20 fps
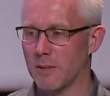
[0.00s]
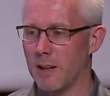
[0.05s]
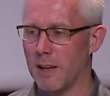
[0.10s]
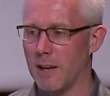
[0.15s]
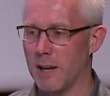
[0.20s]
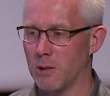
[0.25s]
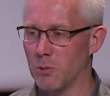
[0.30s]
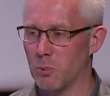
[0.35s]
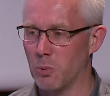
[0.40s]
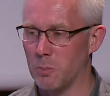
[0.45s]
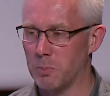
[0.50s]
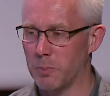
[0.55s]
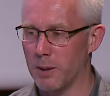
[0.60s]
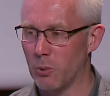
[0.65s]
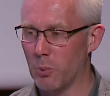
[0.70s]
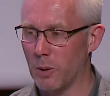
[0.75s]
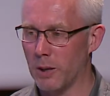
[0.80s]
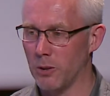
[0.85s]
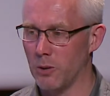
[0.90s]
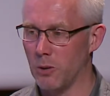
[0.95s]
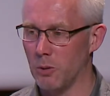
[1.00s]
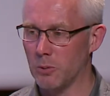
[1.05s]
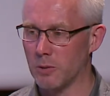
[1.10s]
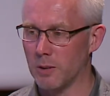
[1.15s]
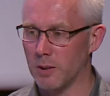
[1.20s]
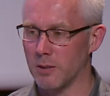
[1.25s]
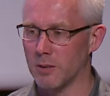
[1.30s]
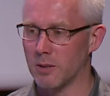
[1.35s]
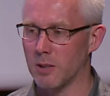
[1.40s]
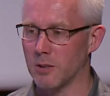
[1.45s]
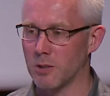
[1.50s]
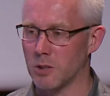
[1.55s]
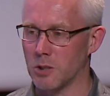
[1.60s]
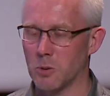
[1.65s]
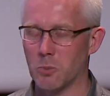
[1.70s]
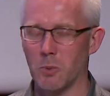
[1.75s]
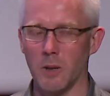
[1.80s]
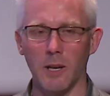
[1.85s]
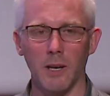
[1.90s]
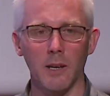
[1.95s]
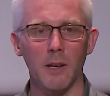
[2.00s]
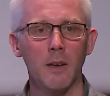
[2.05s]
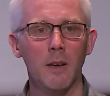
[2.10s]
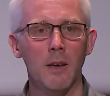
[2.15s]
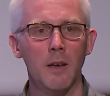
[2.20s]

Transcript: layout would be used in such a way.